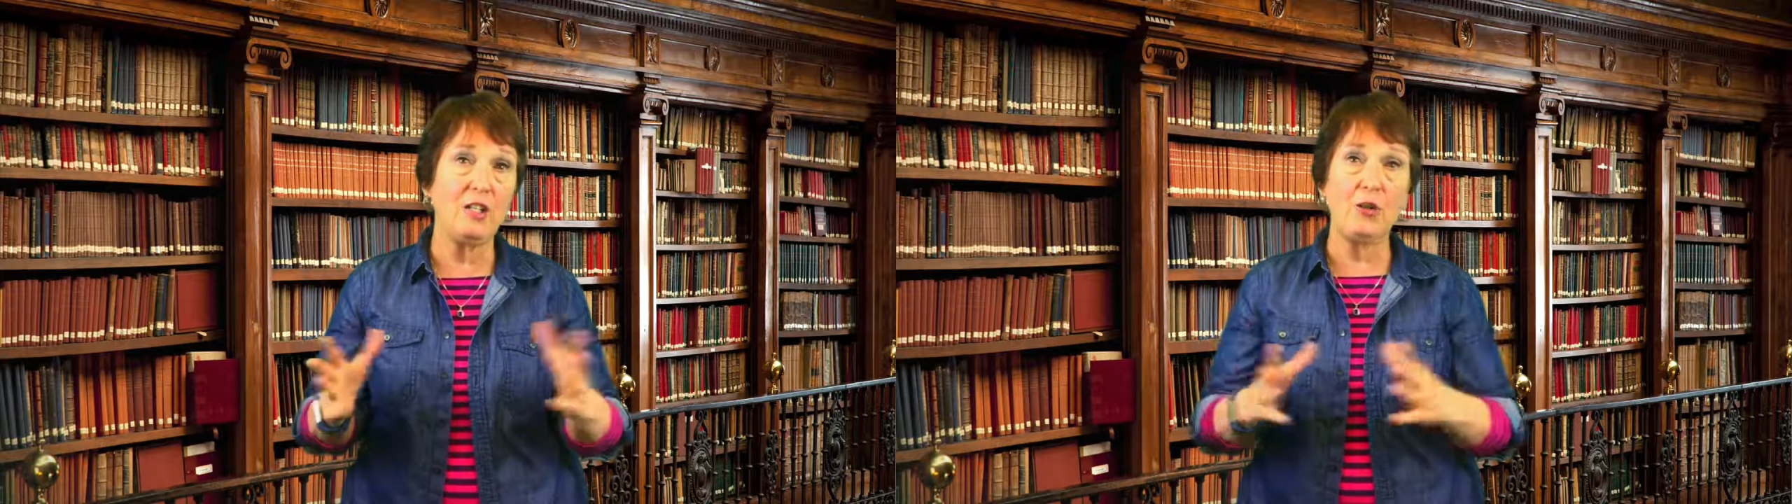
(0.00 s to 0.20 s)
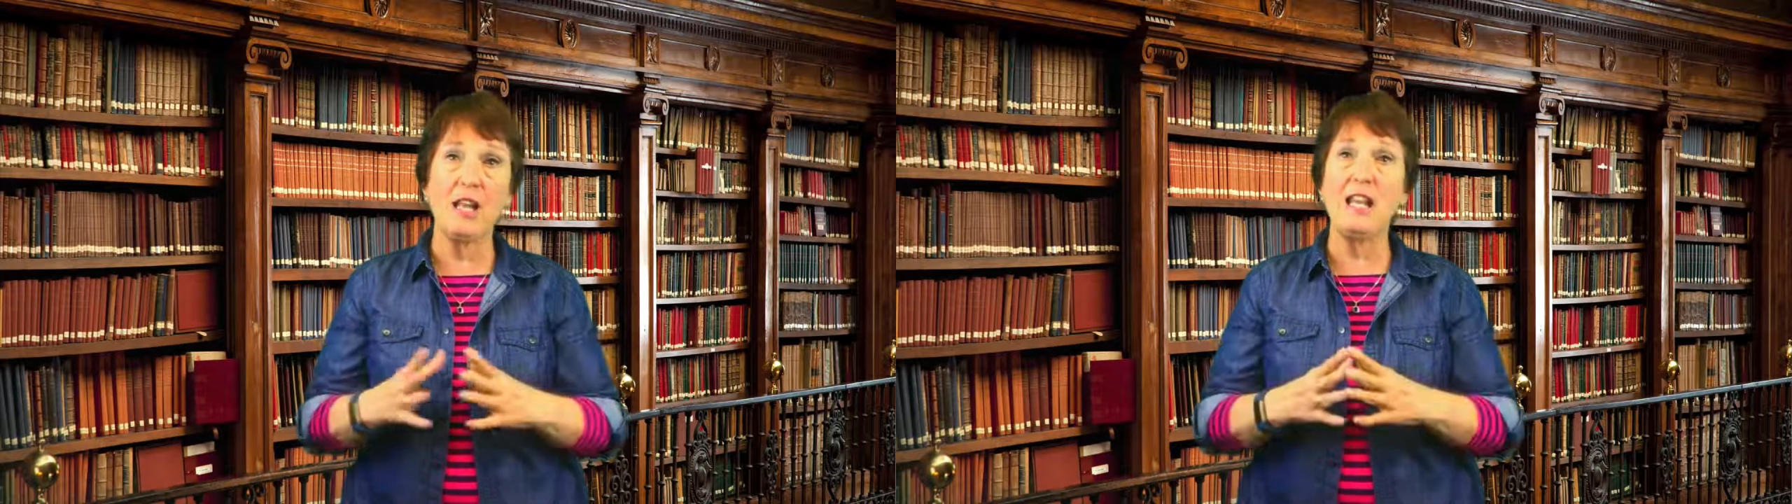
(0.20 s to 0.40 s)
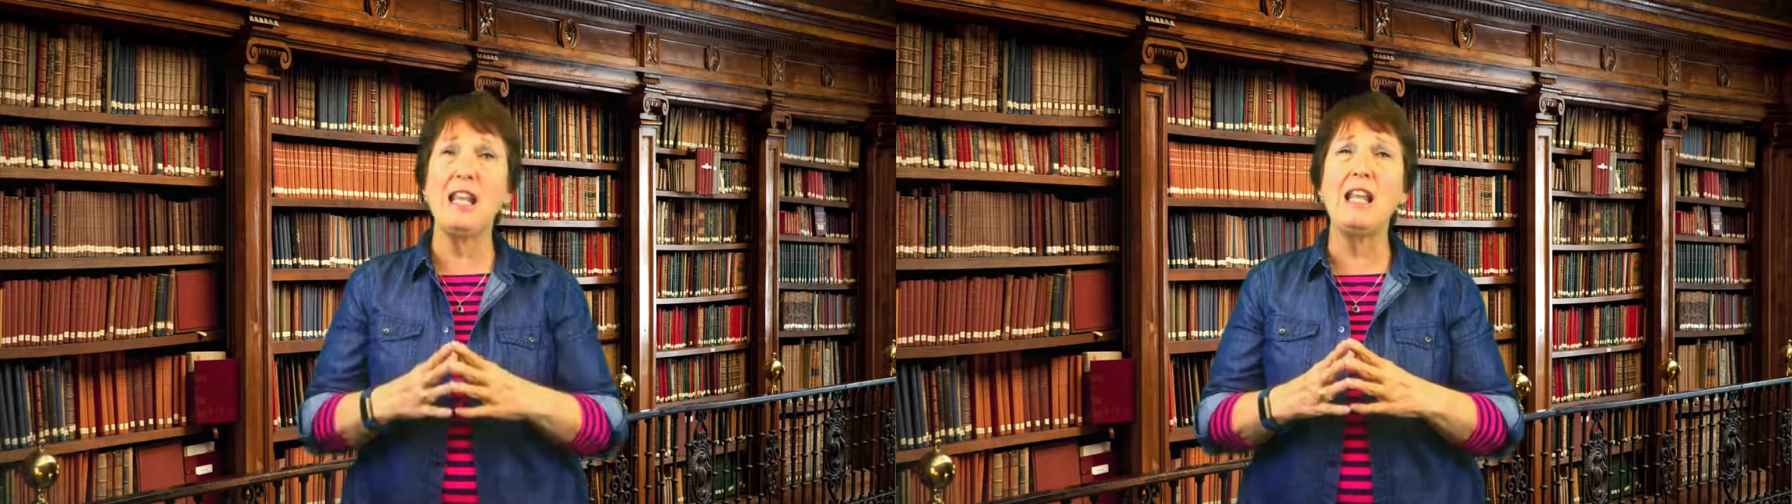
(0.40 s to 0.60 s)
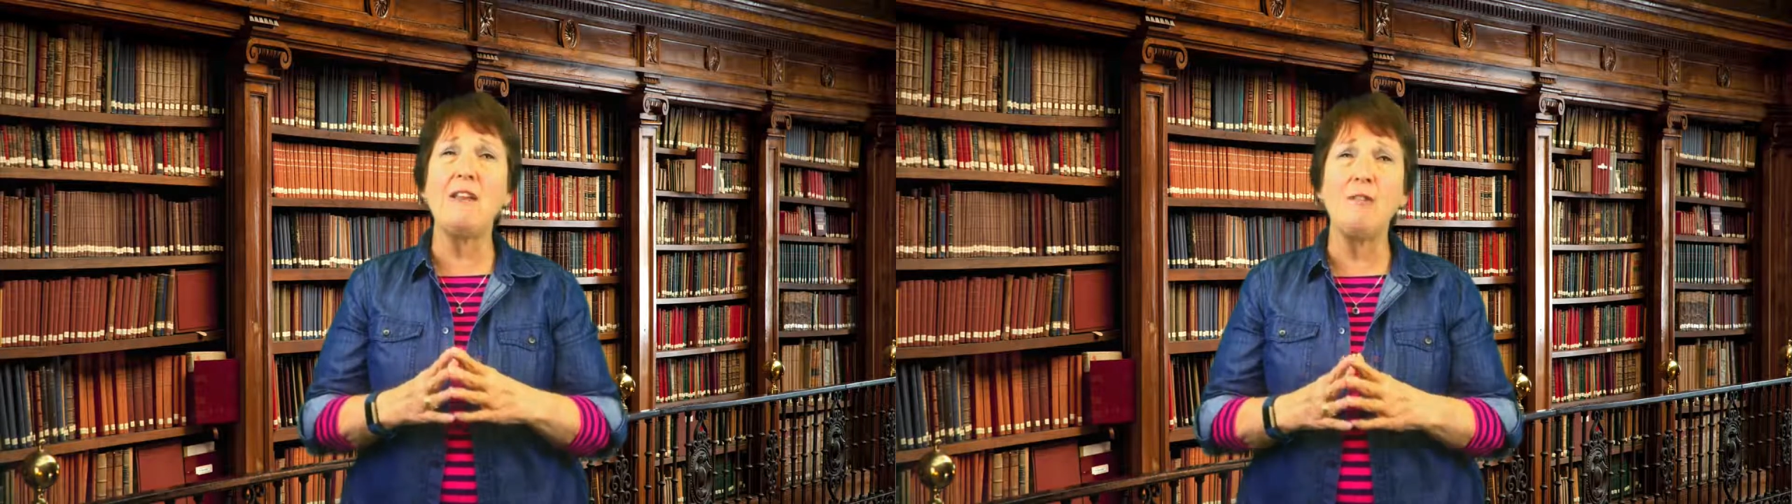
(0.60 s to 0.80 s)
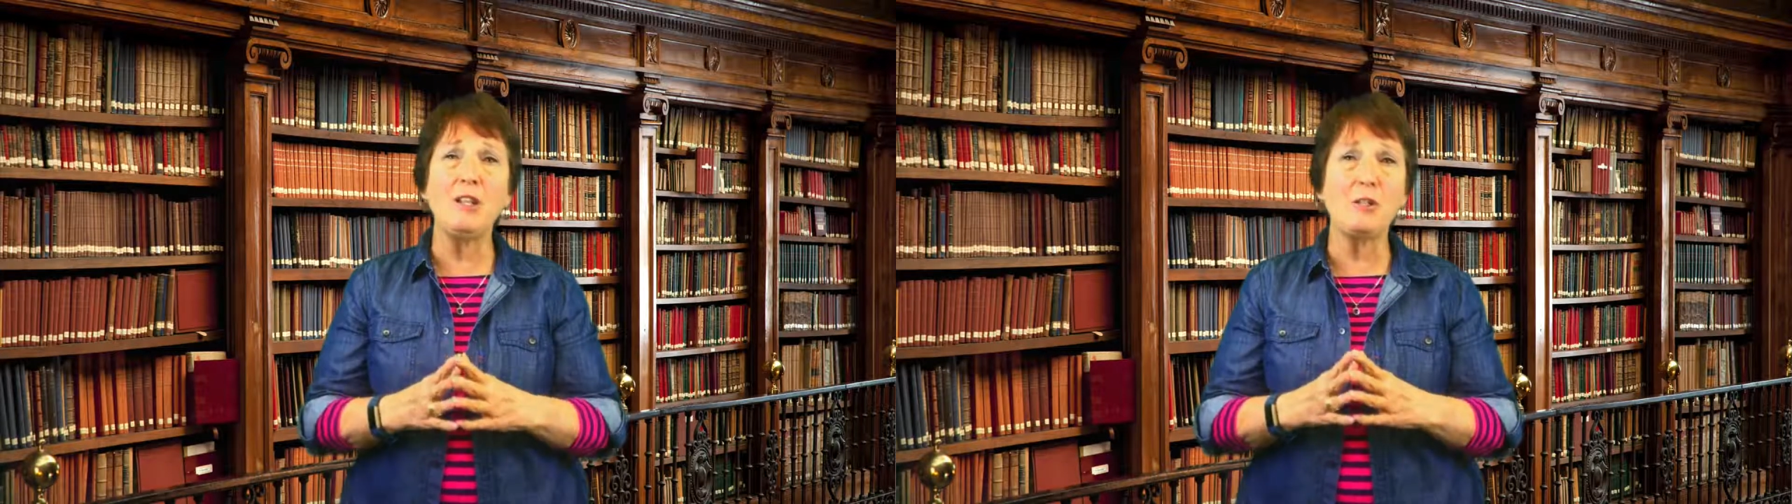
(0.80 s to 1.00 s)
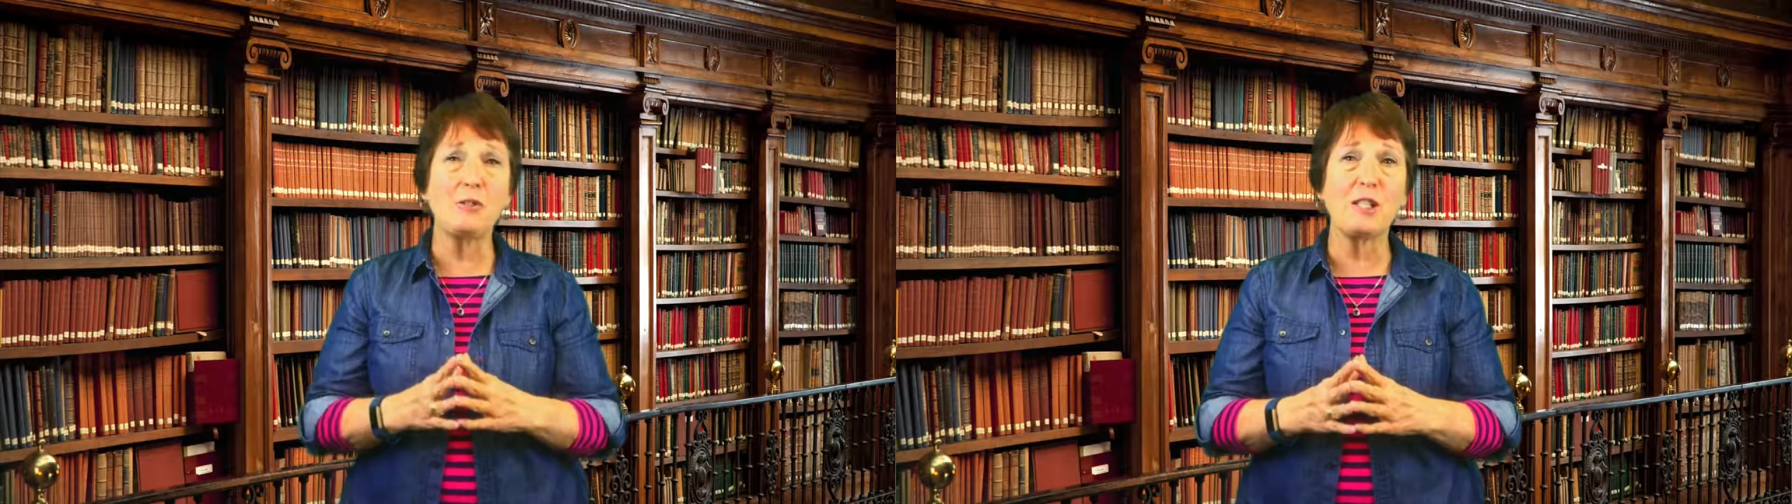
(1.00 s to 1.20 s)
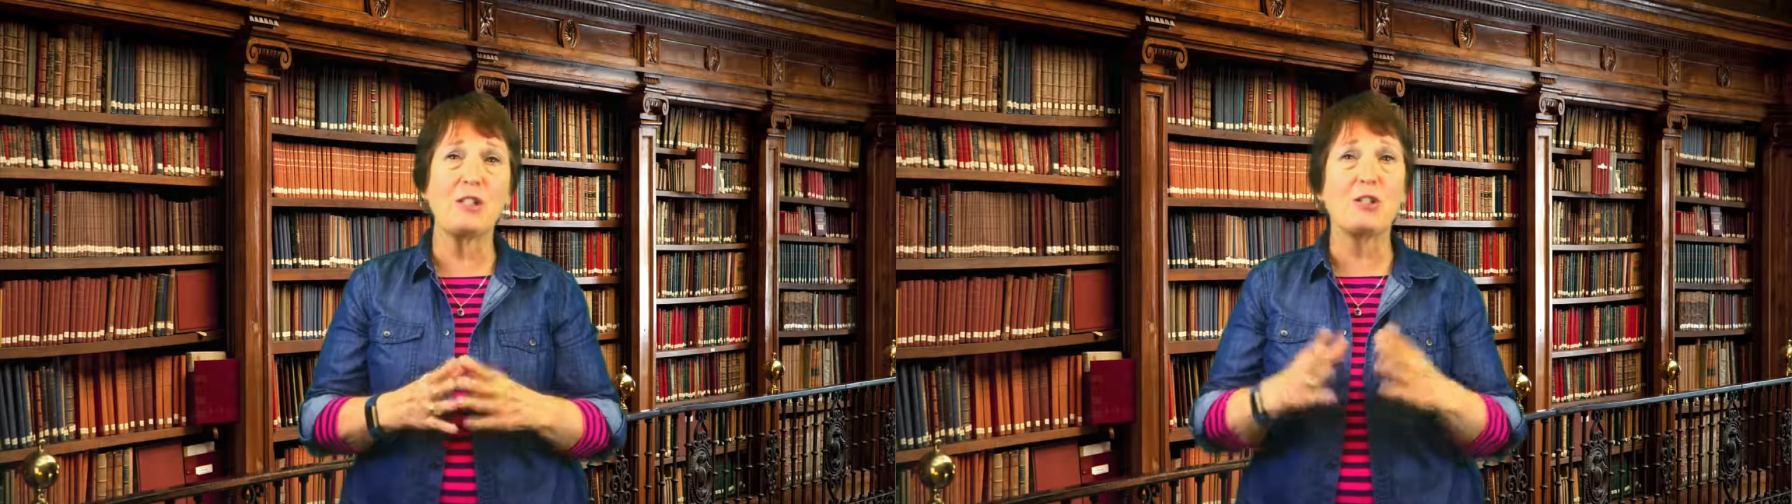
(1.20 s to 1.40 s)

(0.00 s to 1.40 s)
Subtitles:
You can even use it